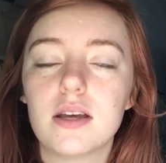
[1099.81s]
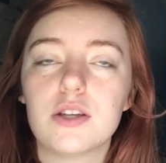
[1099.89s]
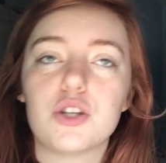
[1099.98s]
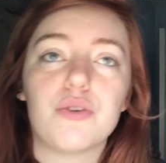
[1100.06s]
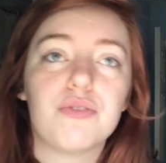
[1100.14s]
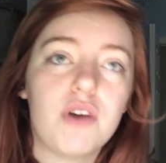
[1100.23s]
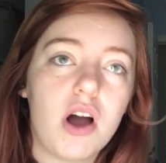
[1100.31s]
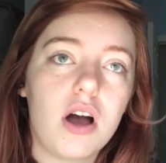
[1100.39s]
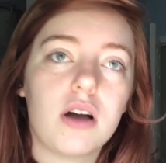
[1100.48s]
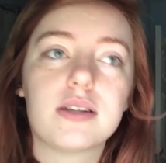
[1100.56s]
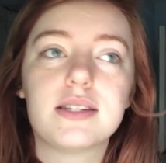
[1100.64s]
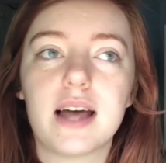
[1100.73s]
so
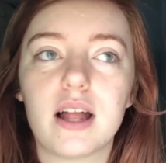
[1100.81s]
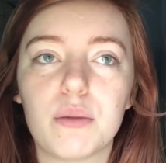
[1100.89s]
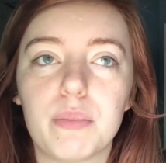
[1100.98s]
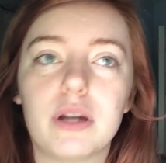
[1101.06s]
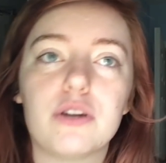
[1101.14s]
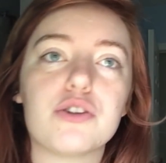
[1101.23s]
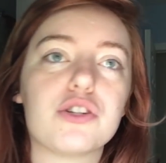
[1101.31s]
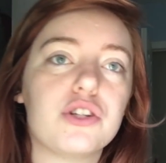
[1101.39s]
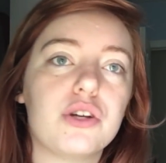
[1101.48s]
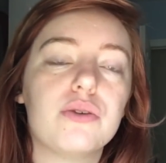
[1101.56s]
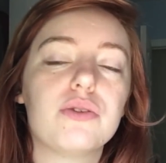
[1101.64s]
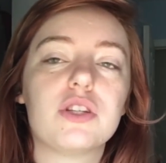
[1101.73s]
frogs, salamanders,
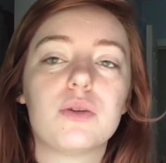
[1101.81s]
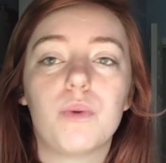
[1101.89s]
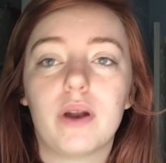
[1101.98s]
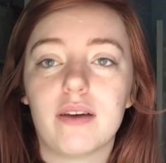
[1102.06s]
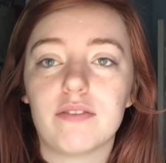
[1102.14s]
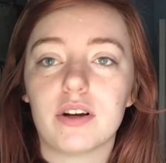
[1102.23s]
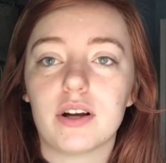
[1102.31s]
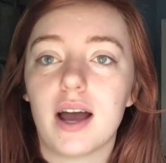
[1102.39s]
newts, whatever,